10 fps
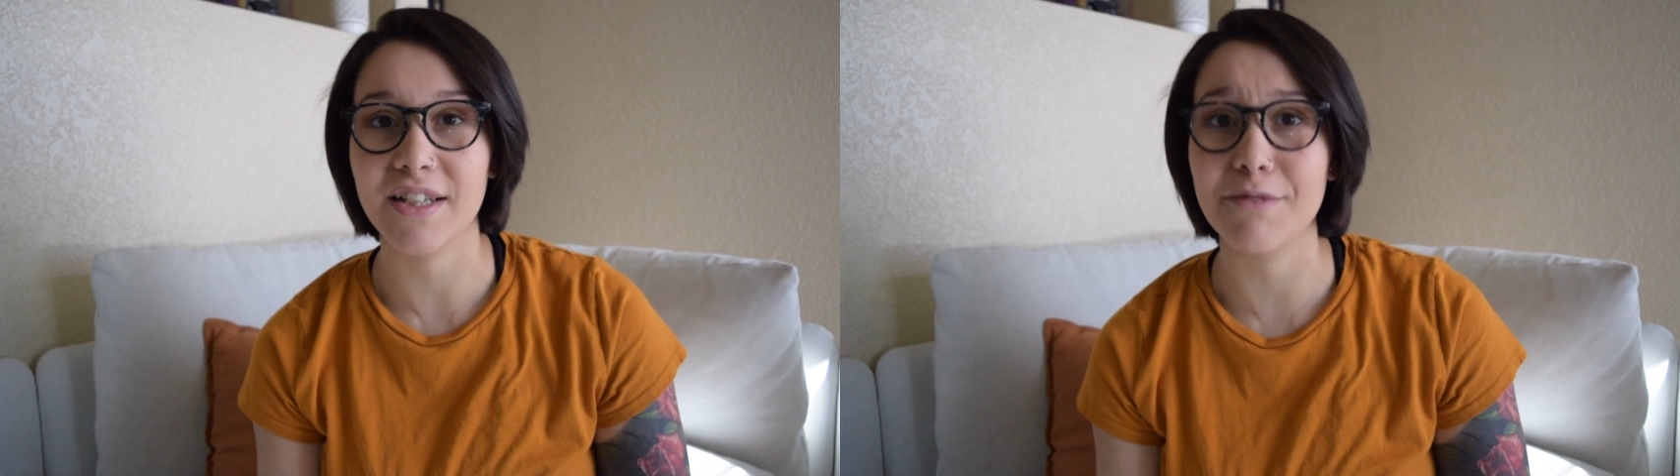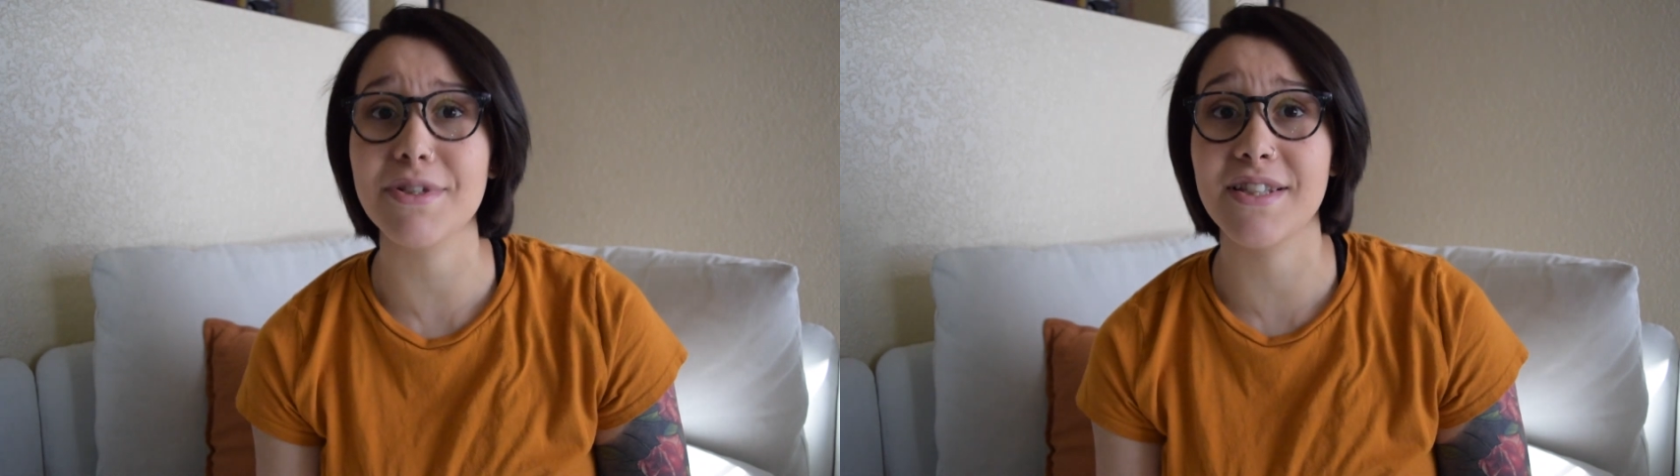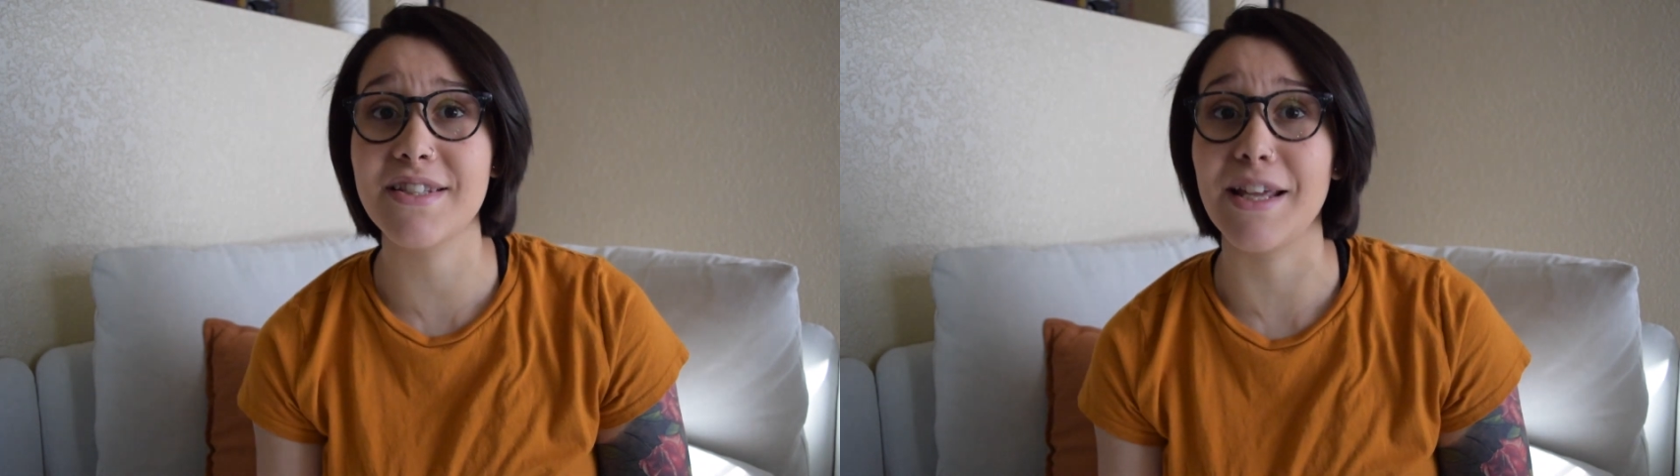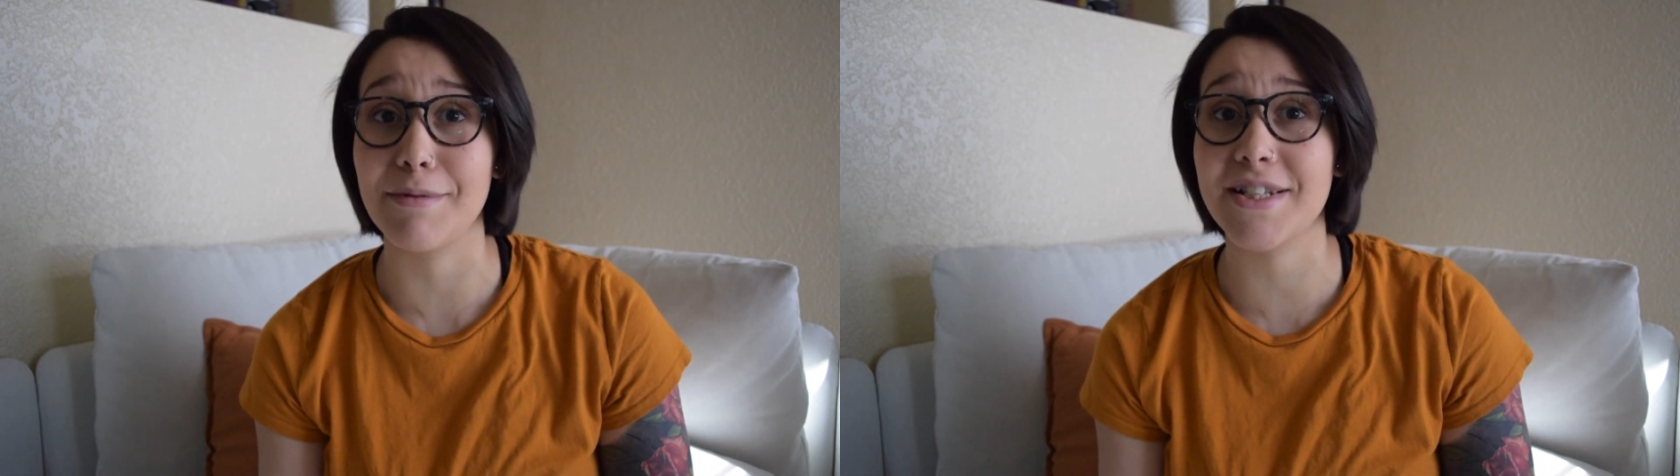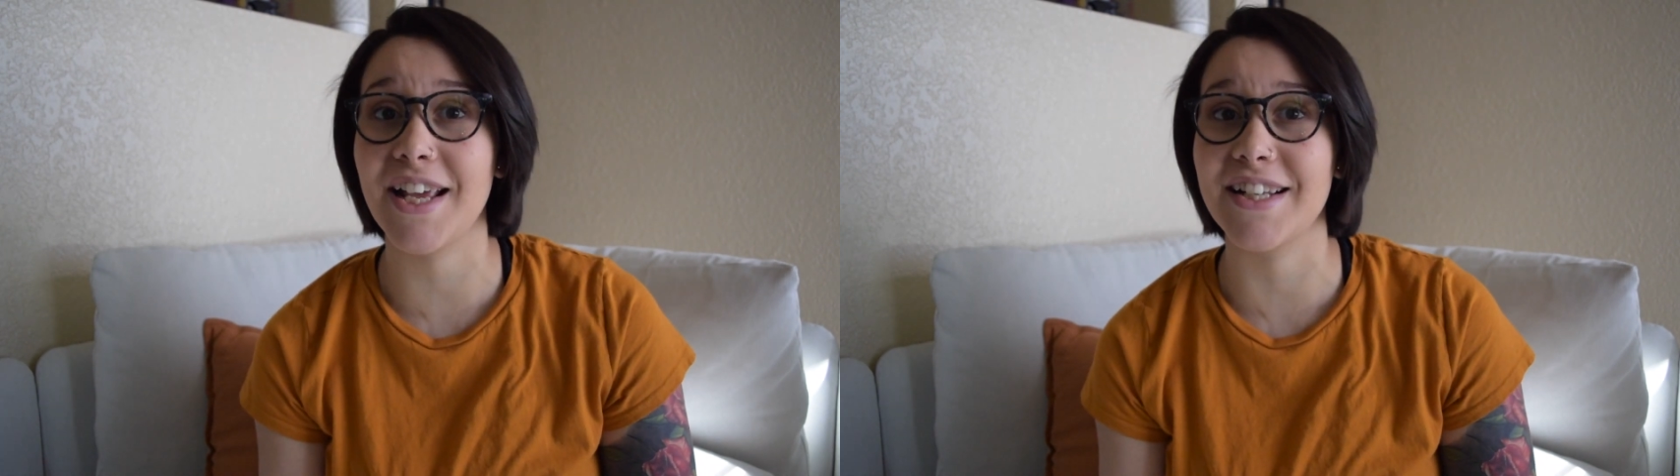it was the same
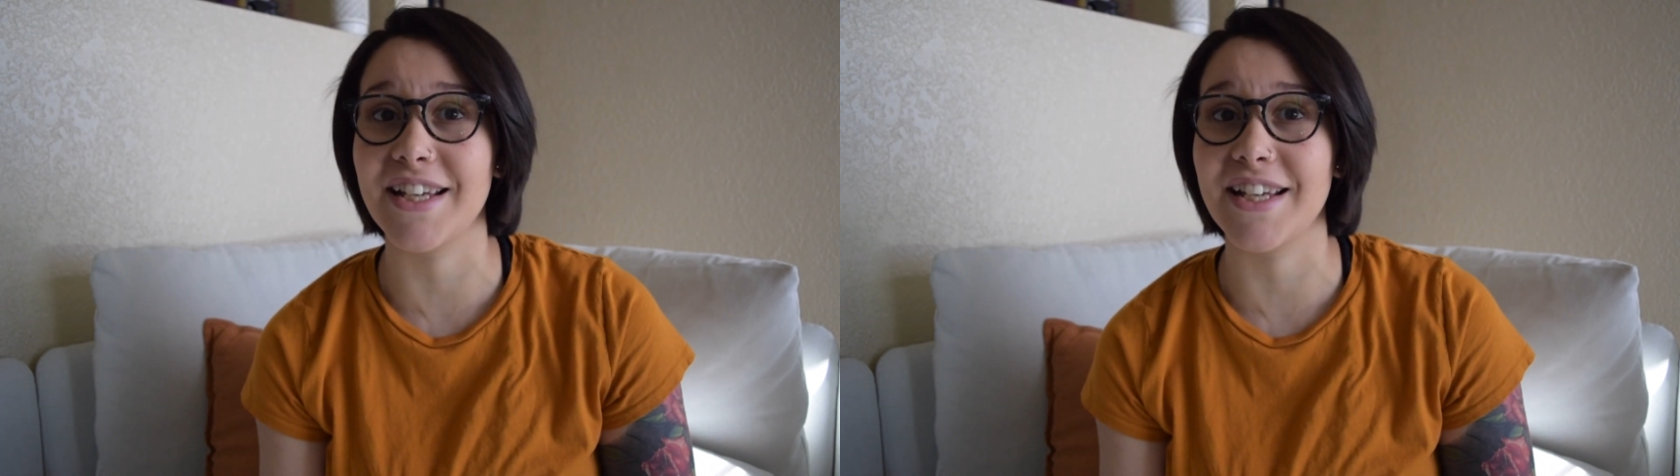exact